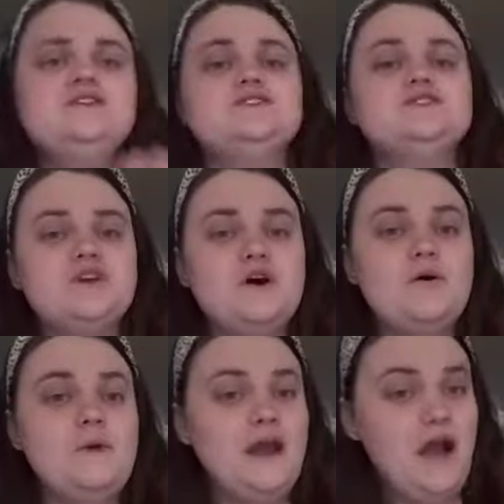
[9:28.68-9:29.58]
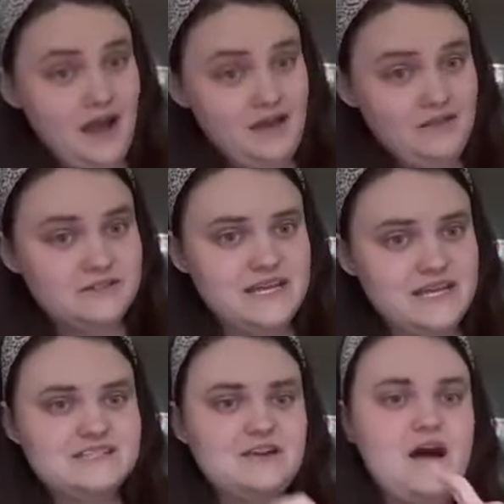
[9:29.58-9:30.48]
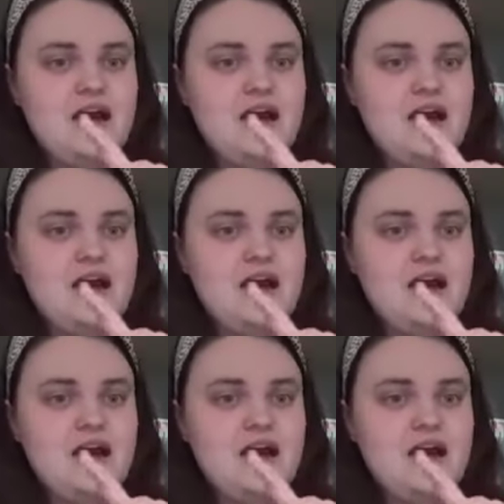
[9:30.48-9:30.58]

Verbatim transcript: So when I learned ASL,